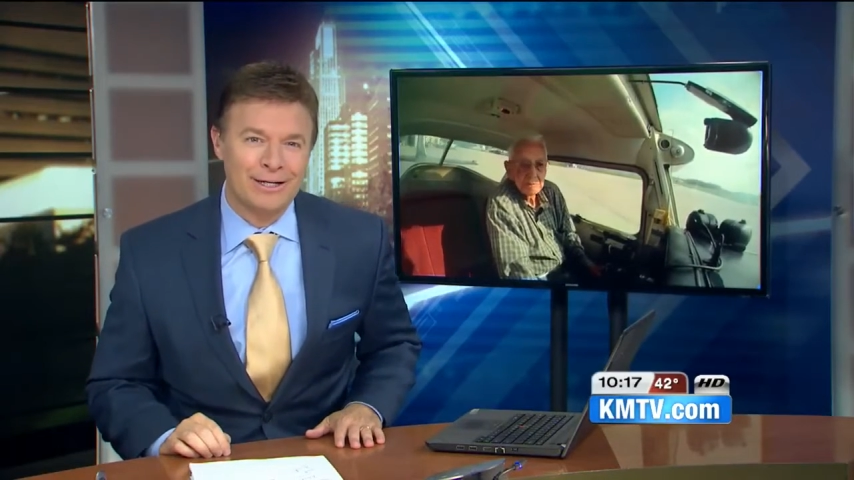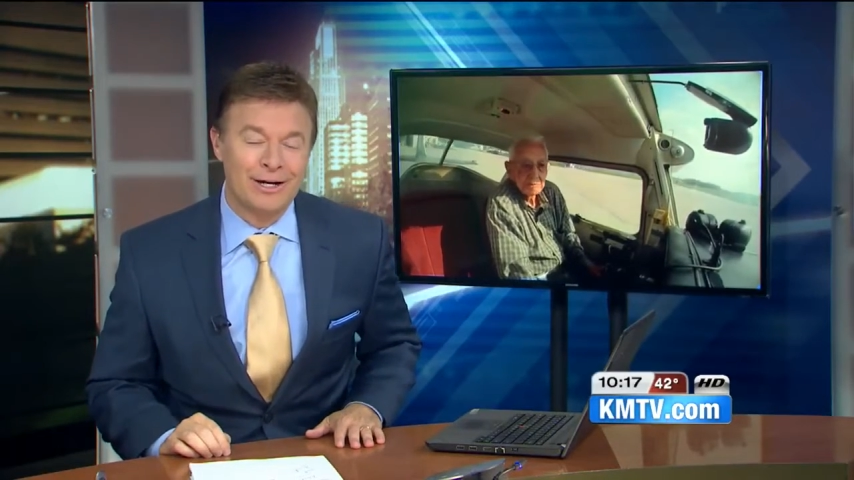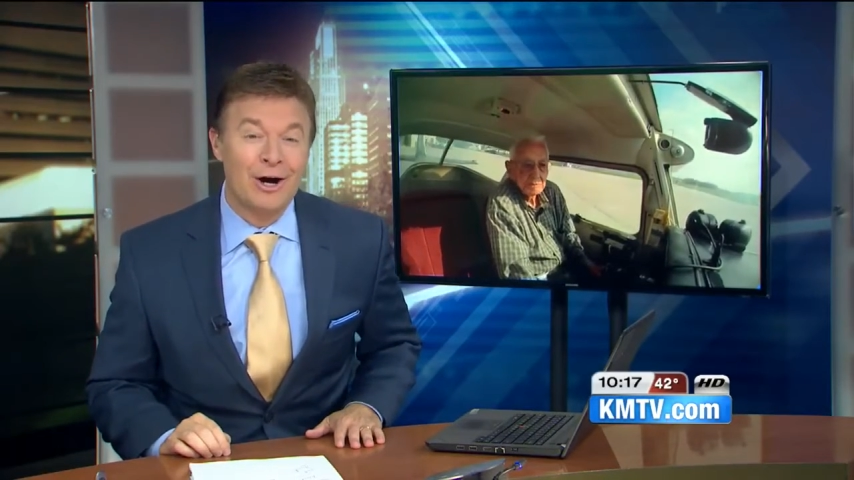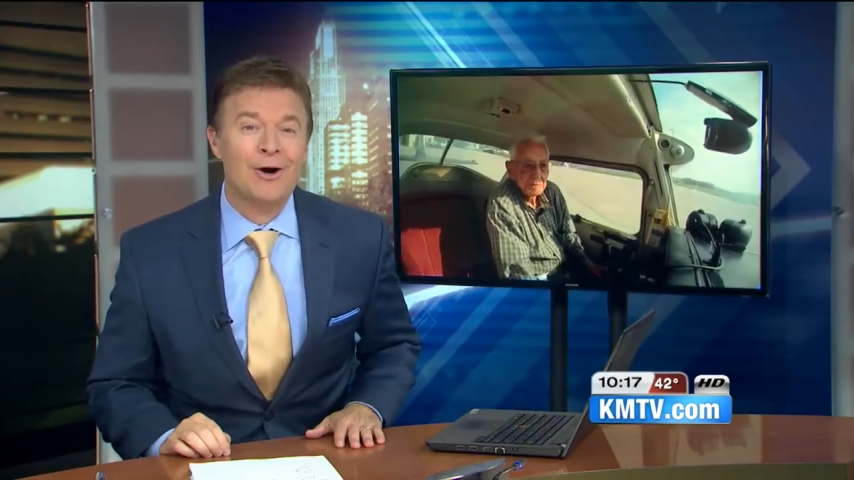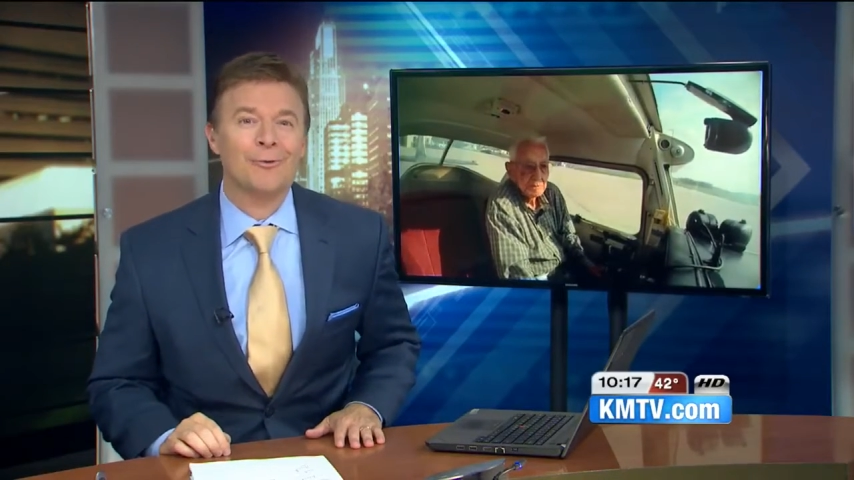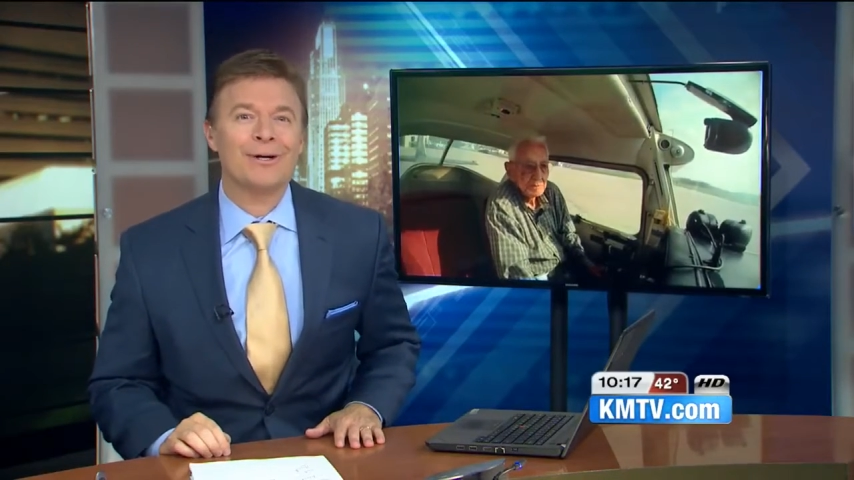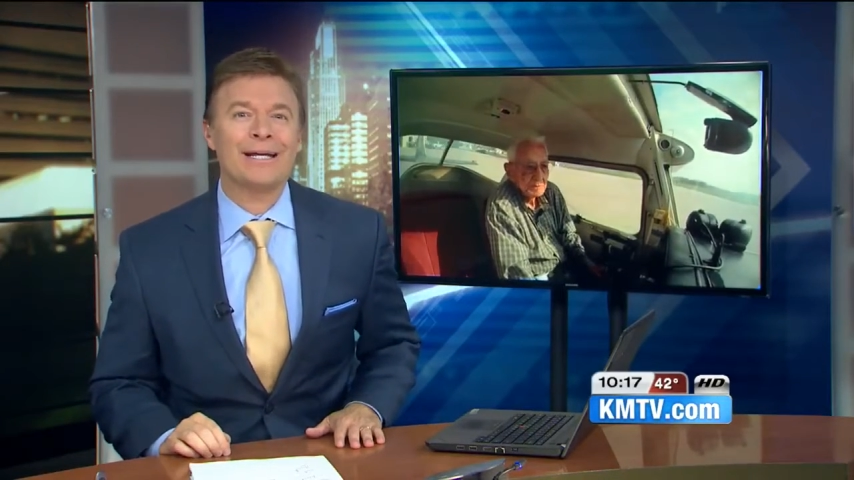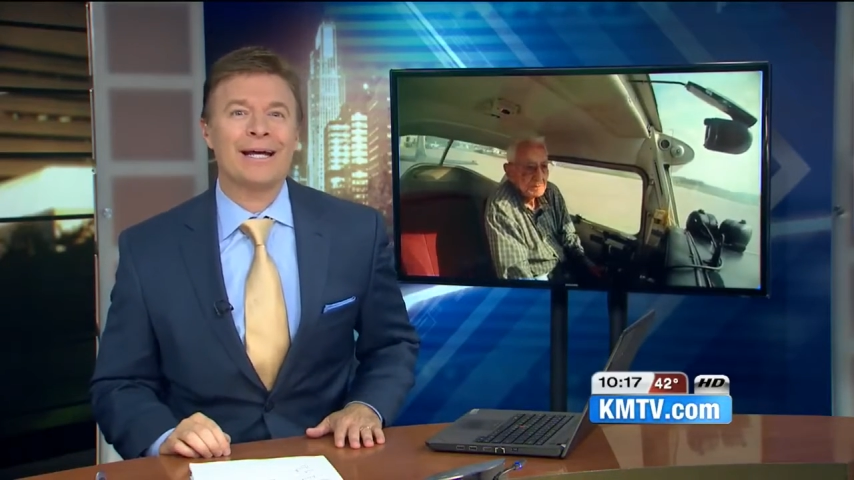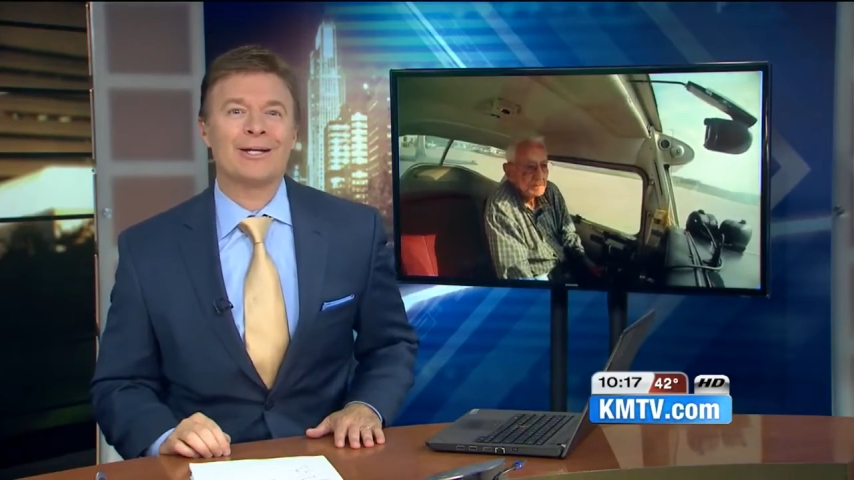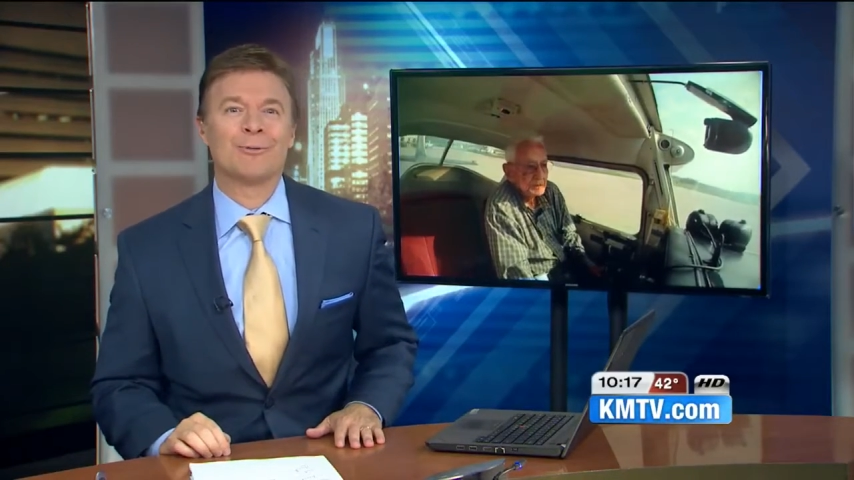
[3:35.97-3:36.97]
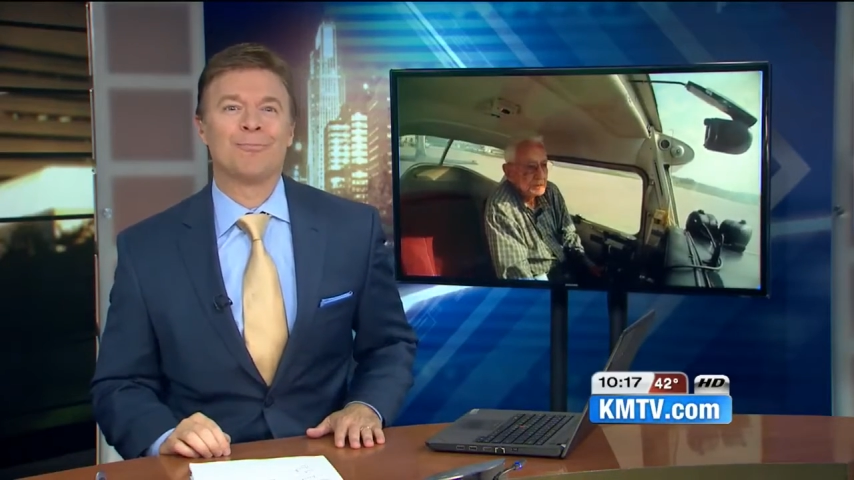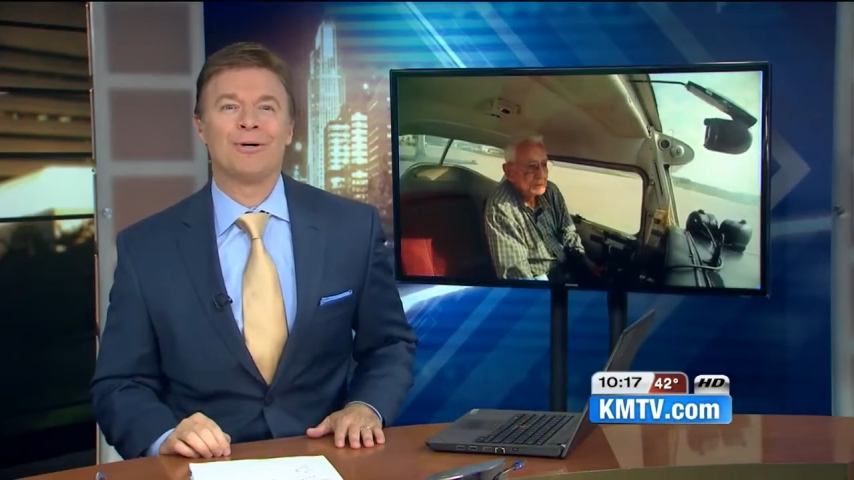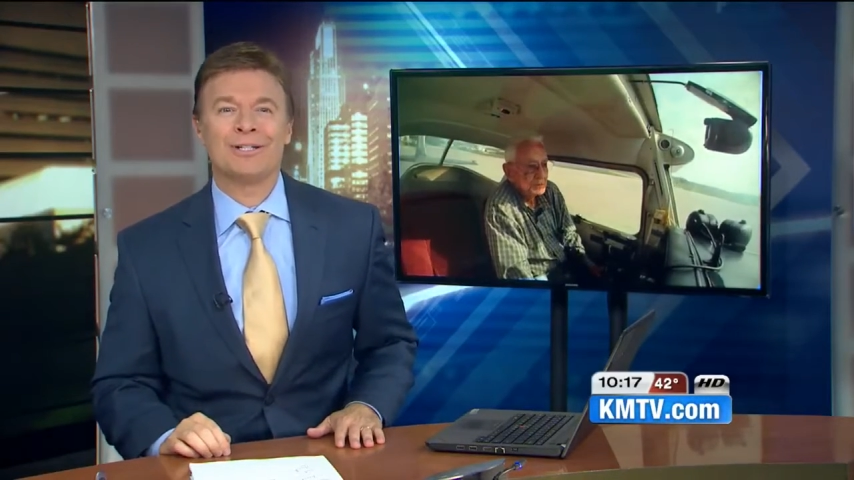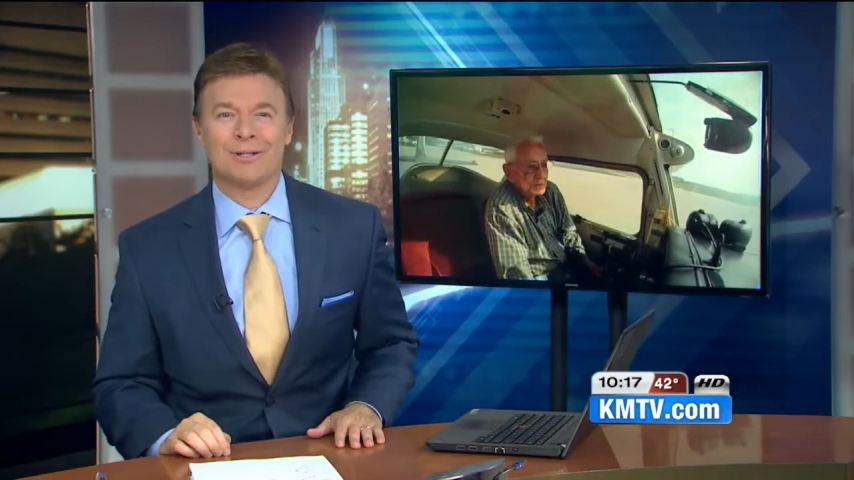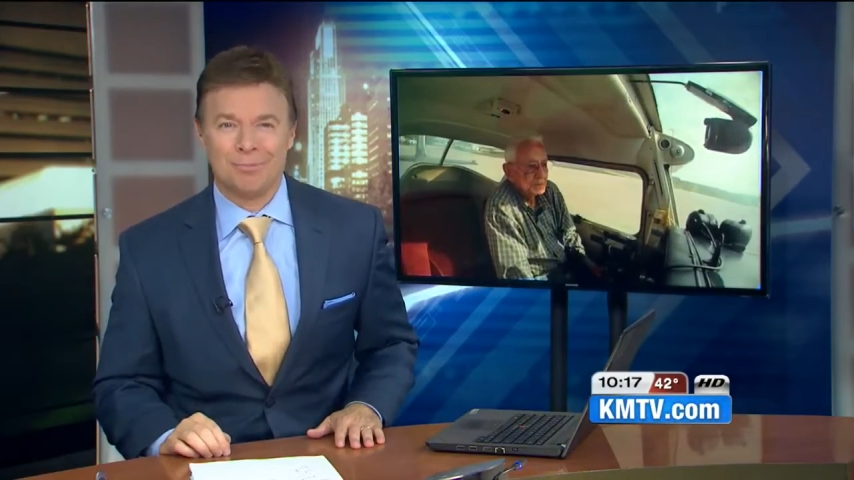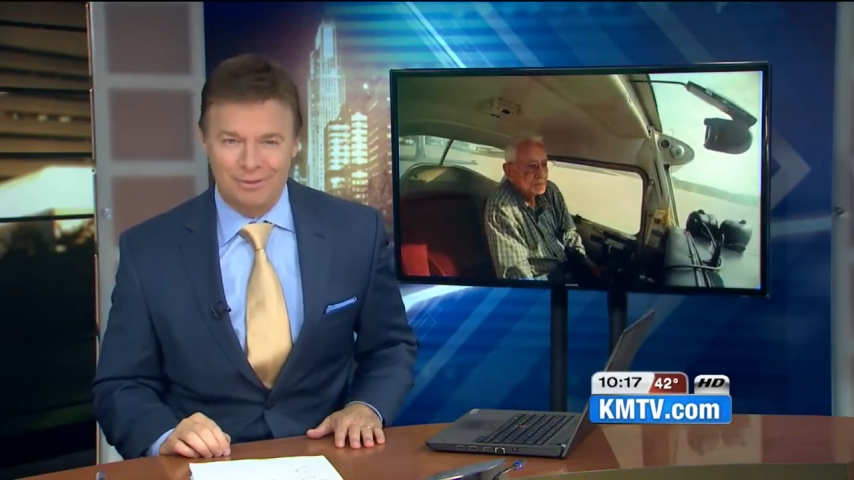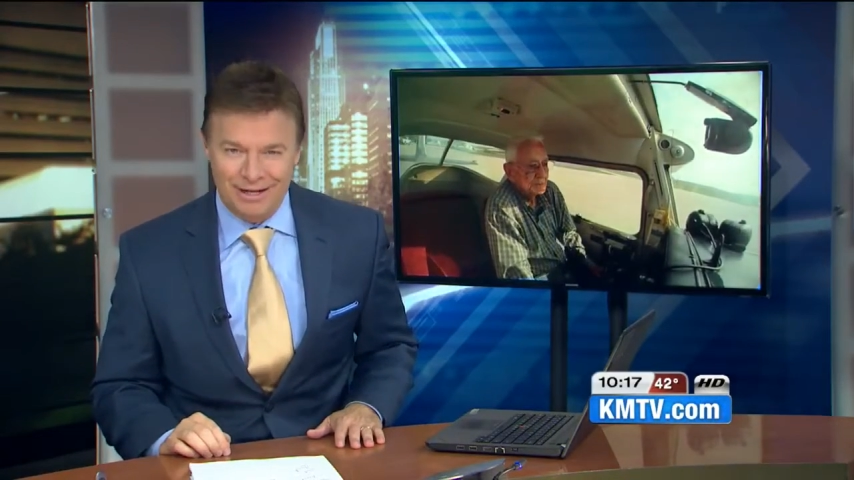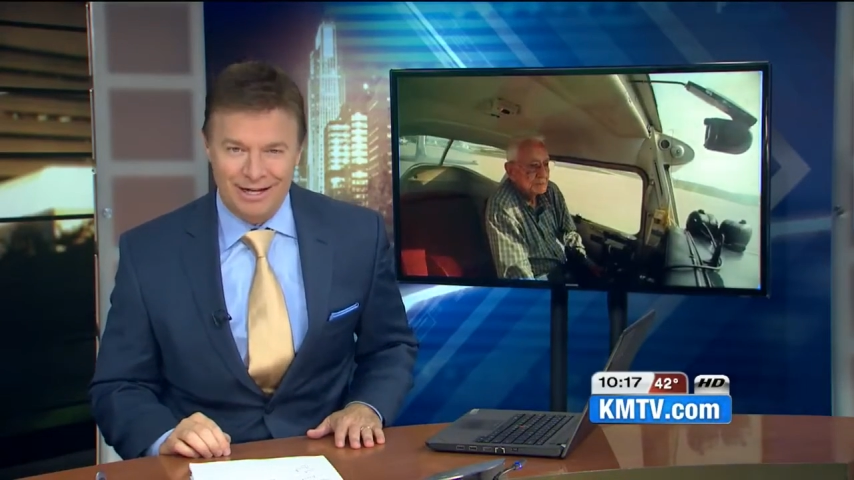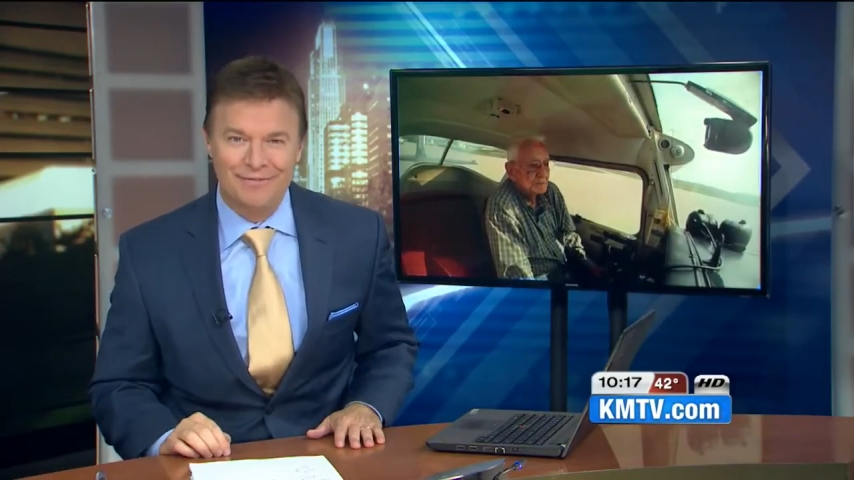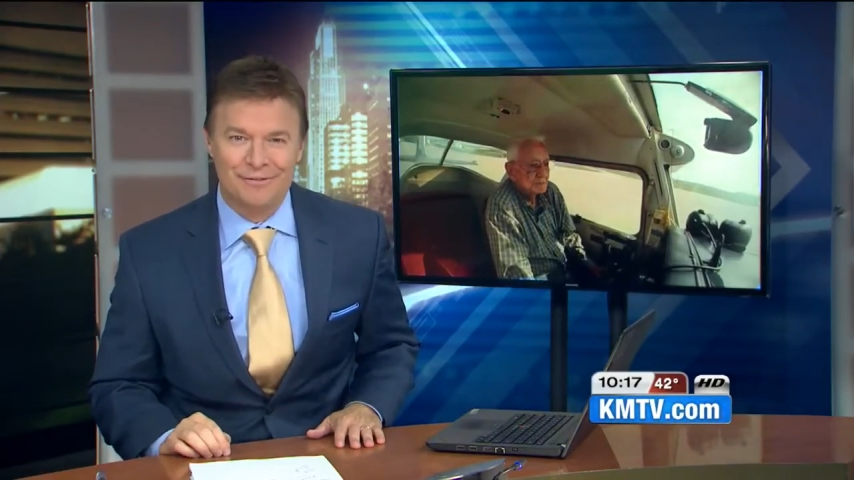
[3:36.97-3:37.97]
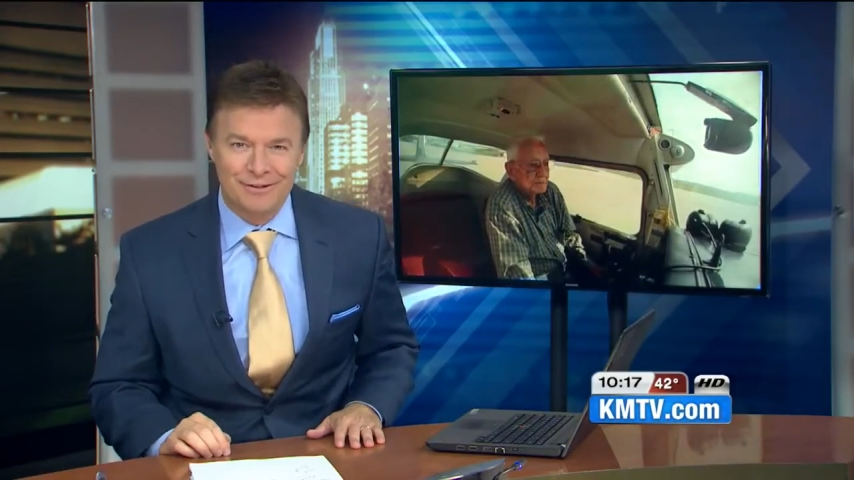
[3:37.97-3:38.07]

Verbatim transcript: already has booked a plane for